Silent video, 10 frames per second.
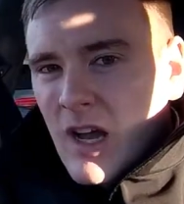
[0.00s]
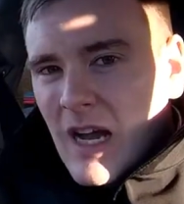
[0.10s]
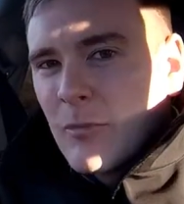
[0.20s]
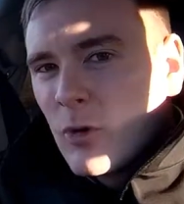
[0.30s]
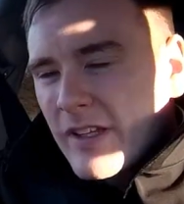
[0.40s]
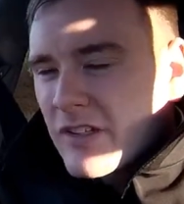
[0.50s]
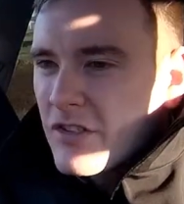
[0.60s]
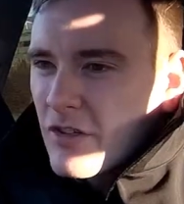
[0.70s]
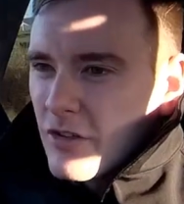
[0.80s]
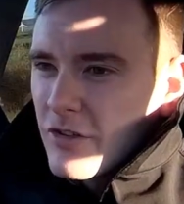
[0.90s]
I'm going in
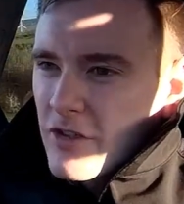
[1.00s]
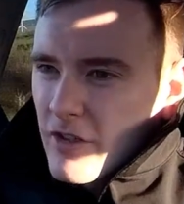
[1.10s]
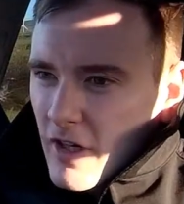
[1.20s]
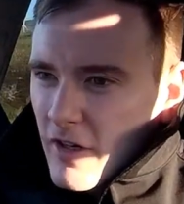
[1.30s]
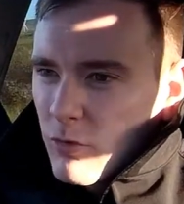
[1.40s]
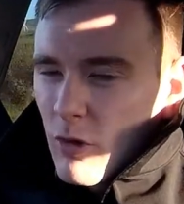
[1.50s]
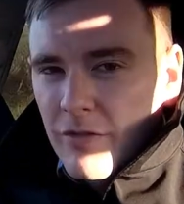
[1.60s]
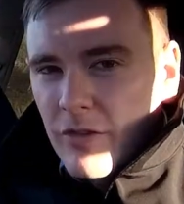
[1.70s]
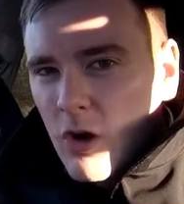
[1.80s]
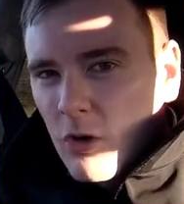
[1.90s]
search of one
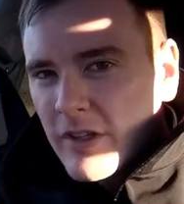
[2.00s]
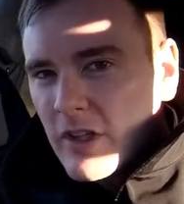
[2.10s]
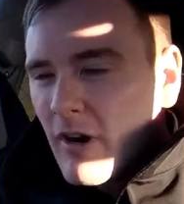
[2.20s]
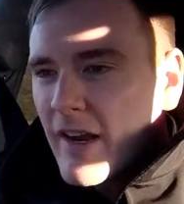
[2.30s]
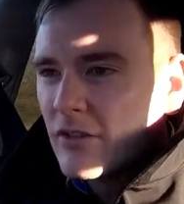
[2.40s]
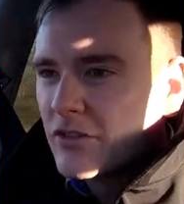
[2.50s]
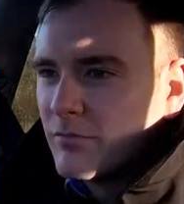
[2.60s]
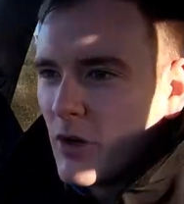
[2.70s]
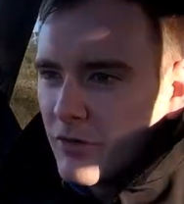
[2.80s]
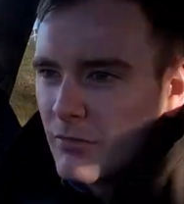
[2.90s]
of the holy grails of
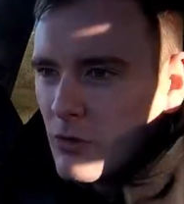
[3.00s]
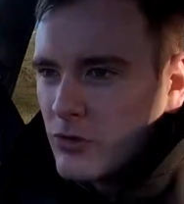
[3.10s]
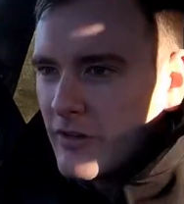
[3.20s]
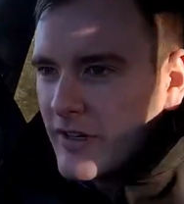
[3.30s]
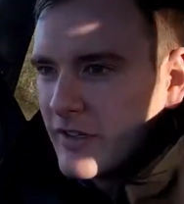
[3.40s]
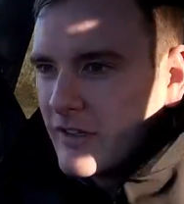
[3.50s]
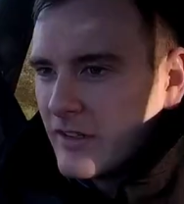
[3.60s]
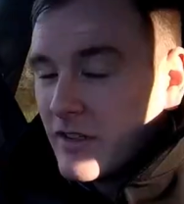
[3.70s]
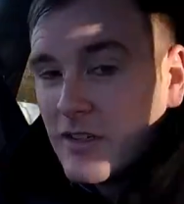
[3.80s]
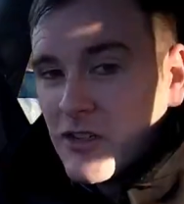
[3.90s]
modern motoring:
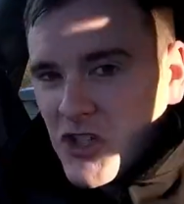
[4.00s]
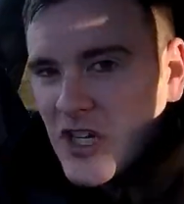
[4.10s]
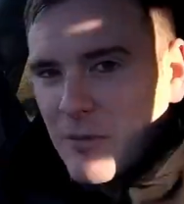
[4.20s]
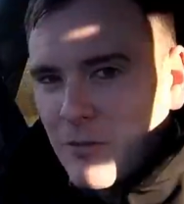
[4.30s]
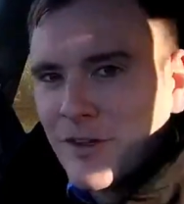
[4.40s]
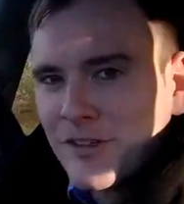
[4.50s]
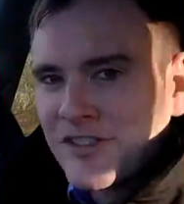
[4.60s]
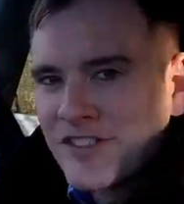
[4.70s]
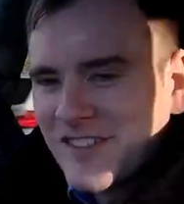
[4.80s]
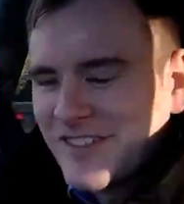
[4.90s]
cheap
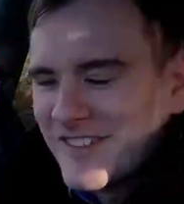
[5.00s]
thrills.